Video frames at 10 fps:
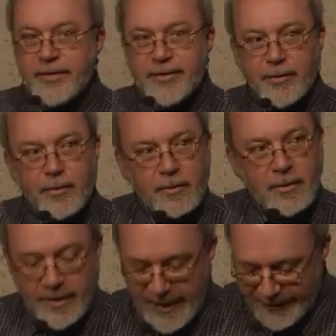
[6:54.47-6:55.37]
to
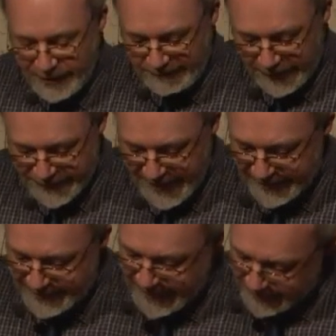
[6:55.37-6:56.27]
get across
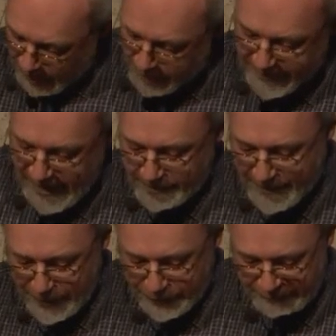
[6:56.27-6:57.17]
that, to get over that
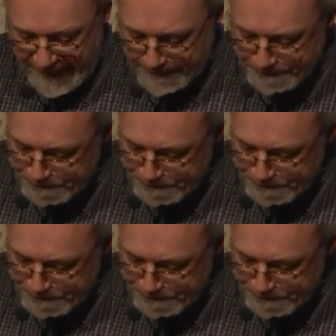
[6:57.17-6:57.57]
boundary.